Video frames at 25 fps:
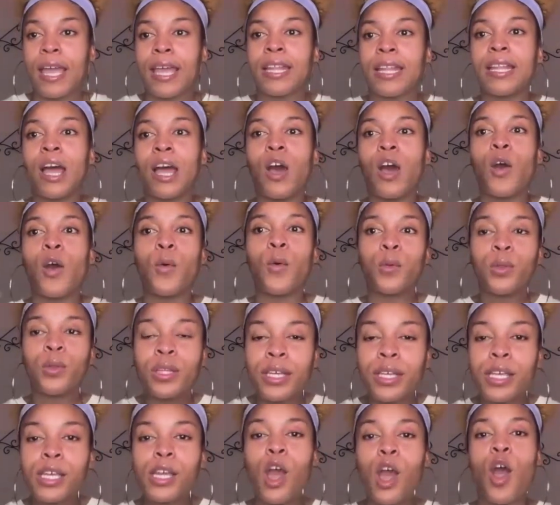Not
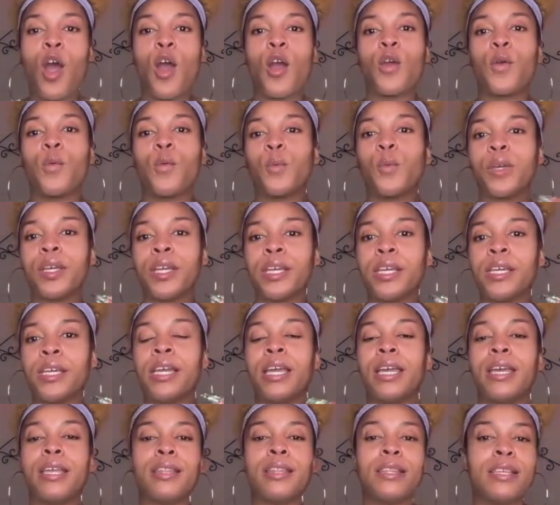only are we
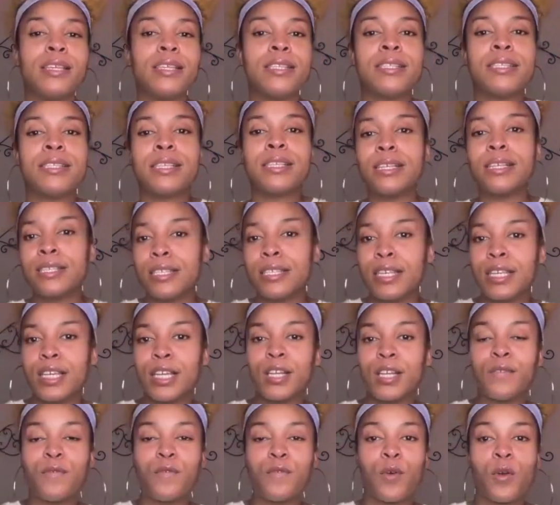in this
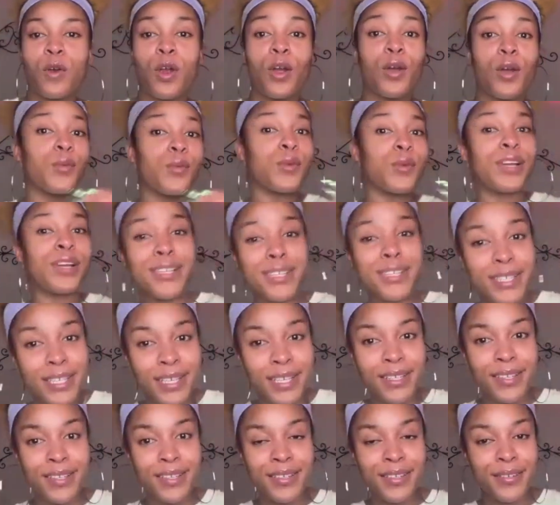season for a reason,